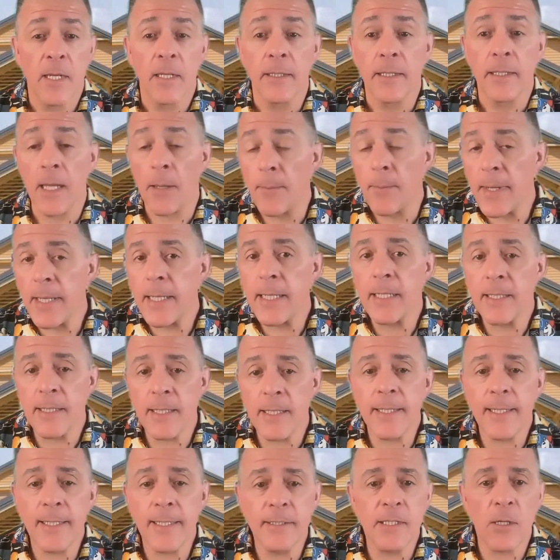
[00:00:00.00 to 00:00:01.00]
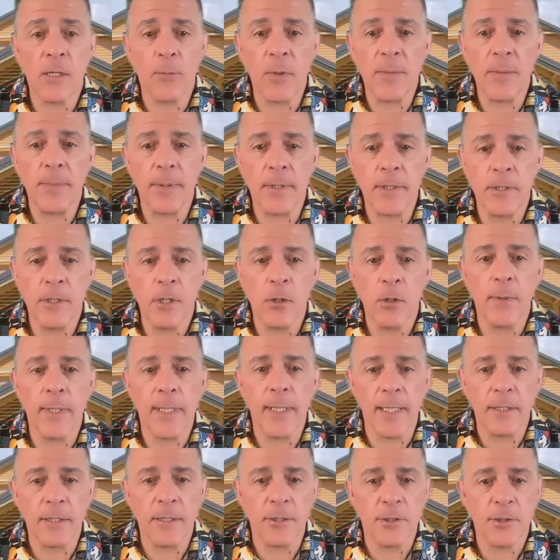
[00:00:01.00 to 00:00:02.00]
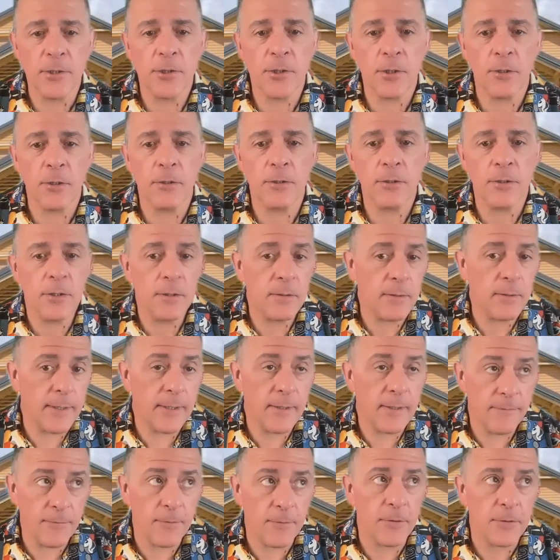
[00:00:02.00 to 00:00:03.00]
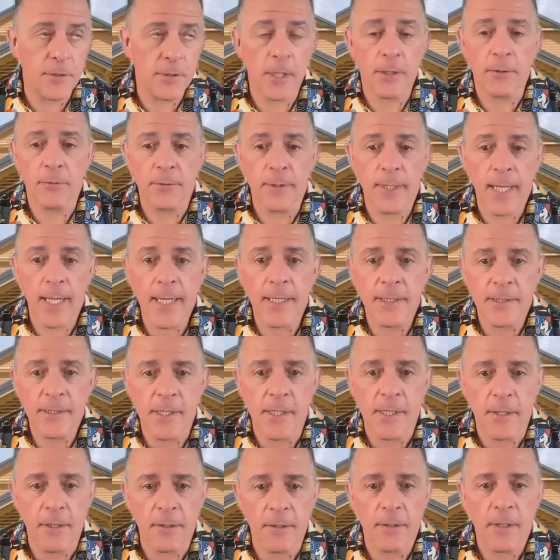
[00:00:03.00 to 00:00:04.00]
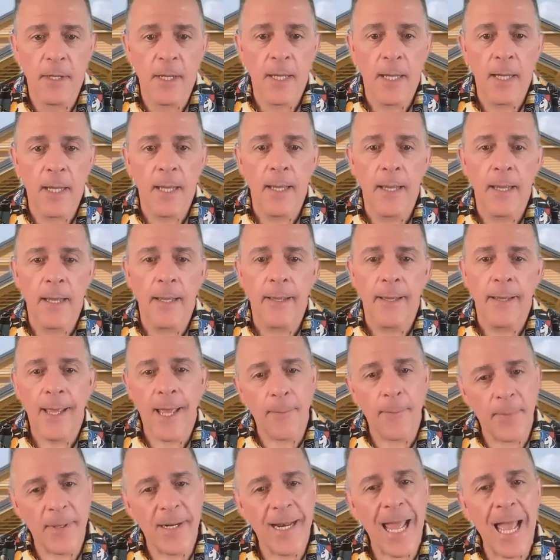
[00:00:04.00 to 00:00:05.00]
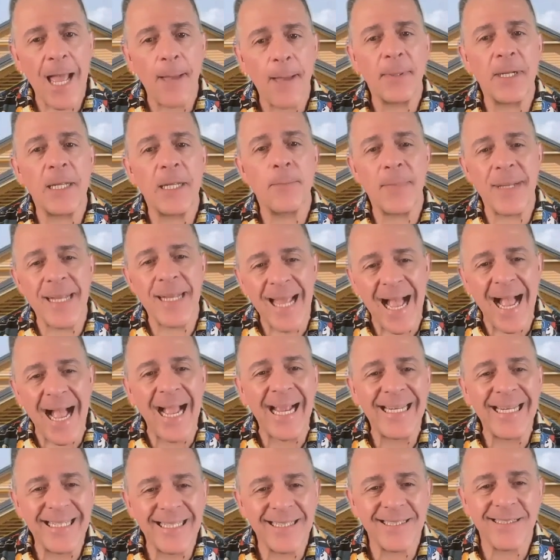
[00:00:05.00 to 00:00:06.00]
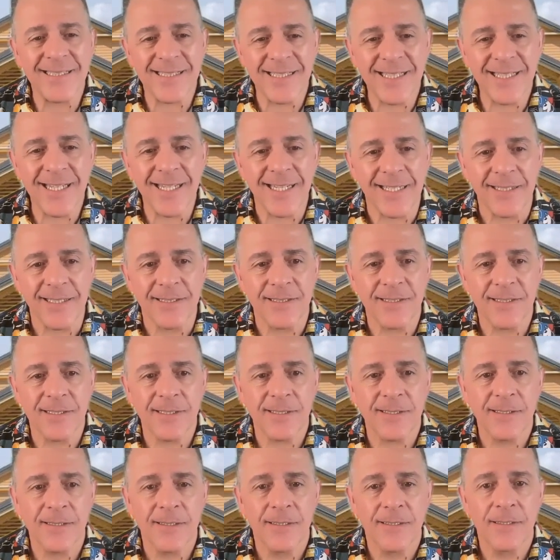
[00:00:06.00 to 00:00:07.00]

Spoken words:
Now, many of the things that we've been doing at this church in the first 100 days here have been happening behind the scenes.